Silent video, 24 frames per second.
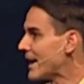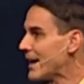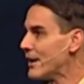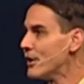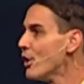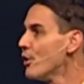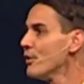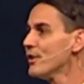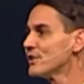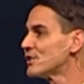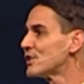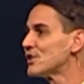I
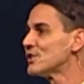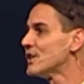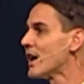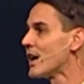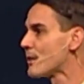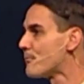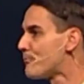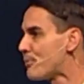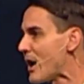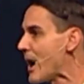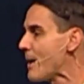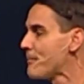know this is not
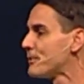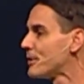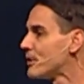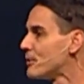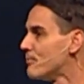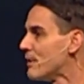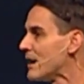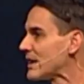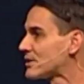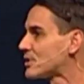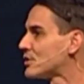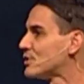a popular
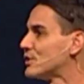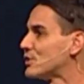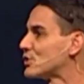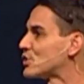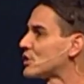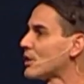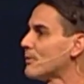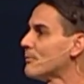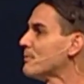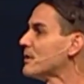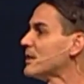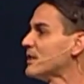message. There's
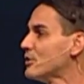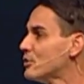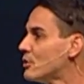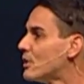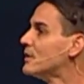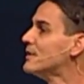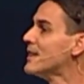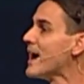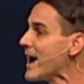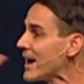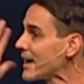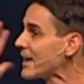some of you
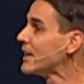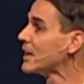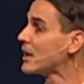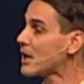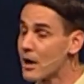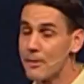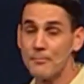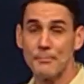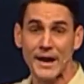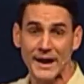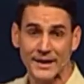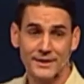not going to
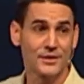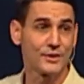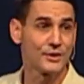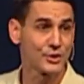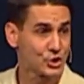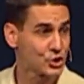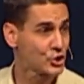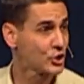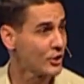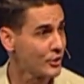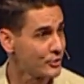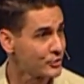come back to
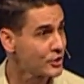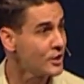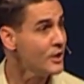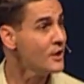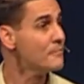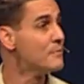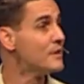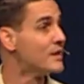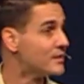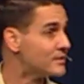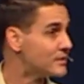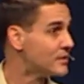this church
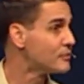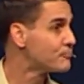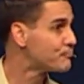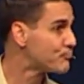because this